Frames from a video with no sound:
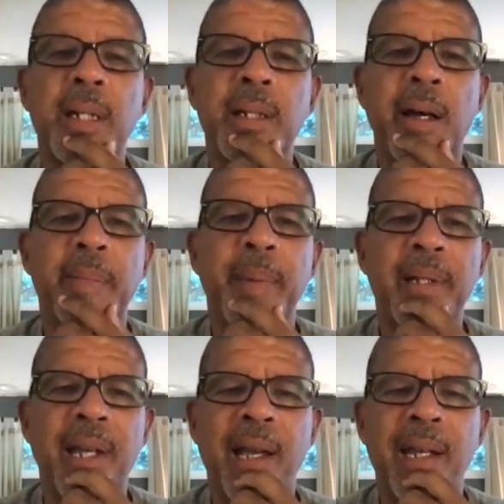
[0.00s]
and thought
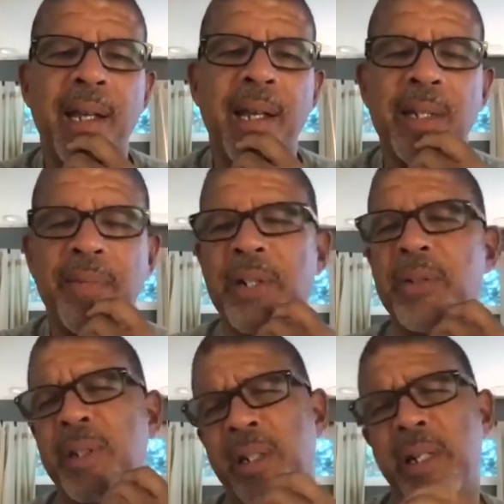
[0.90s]
about the idea of
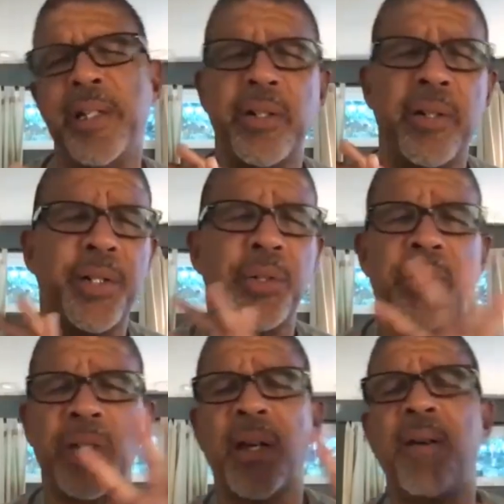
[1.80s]
and you're
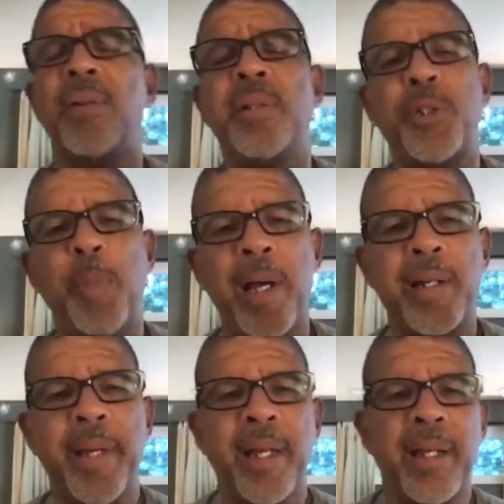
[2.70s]
introducing a whole new
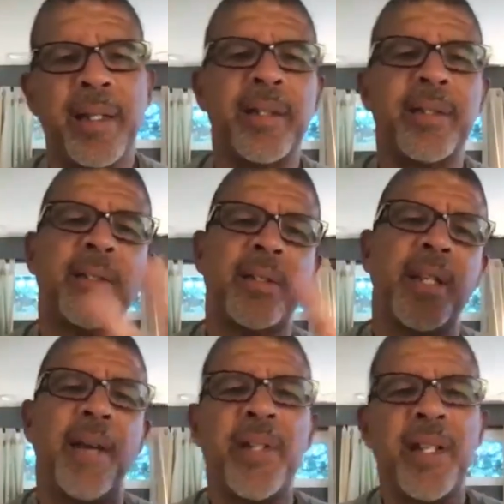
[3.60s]
Spider-Man and it's
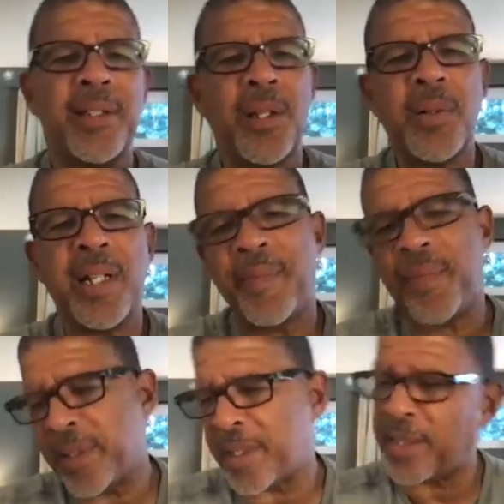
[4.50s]
everything's so
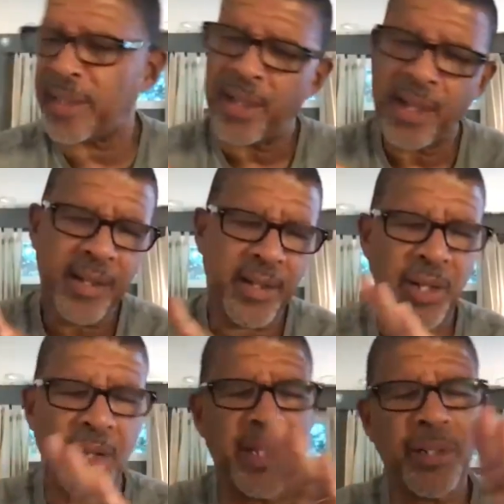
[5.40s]
different and
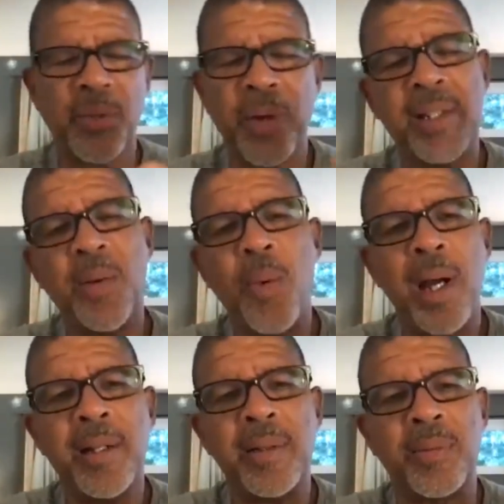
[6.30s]
there's all these crazy,
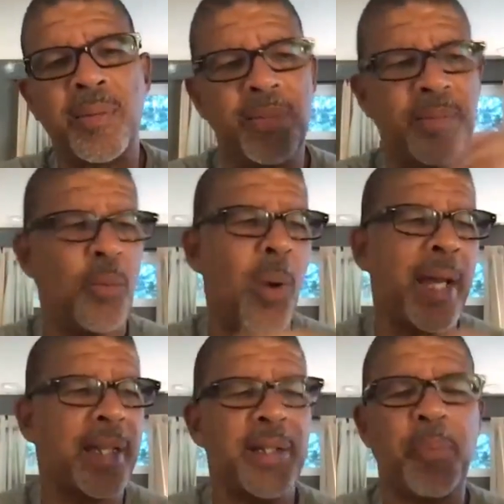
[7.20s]
wild,
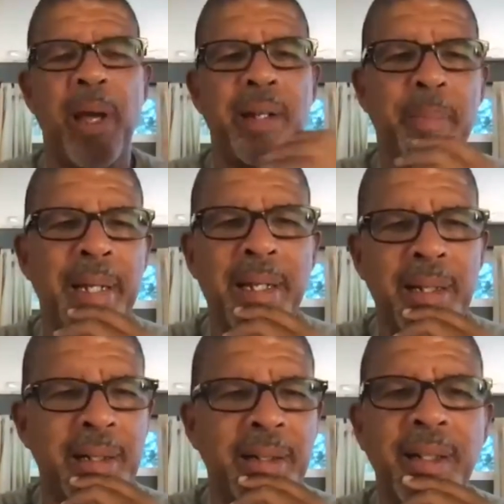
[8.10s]
wacky
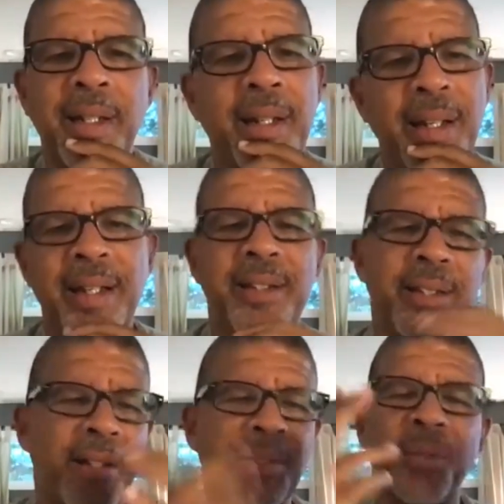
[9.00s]
Spider-Men and
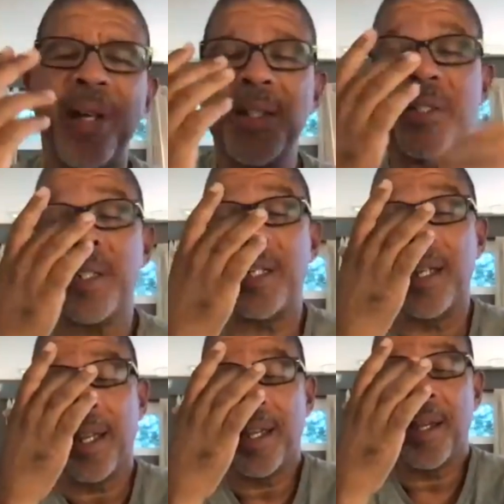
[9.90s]
it's all crazy,